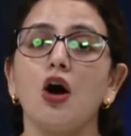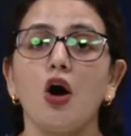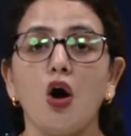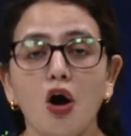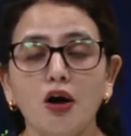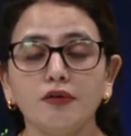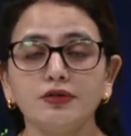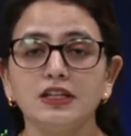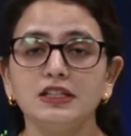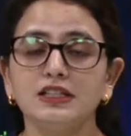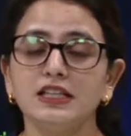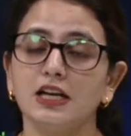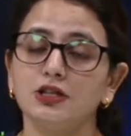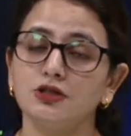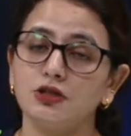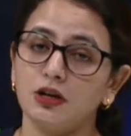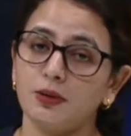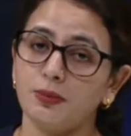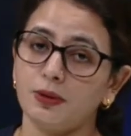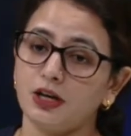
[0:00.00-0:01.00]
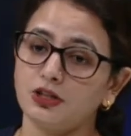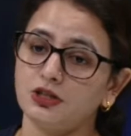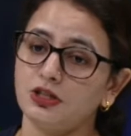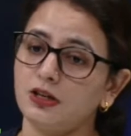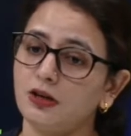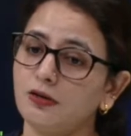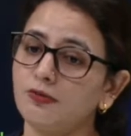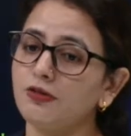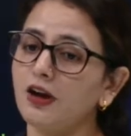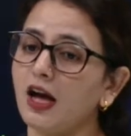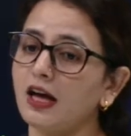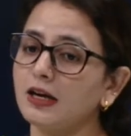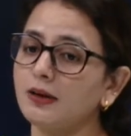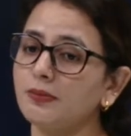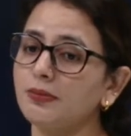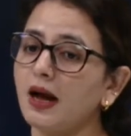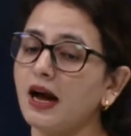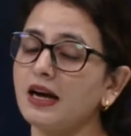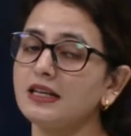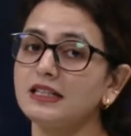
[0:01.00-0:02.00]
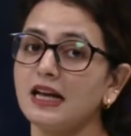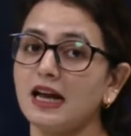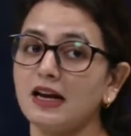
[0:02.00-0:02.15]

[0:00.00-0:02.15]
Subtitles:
of the sexual reproduction in flowering plants,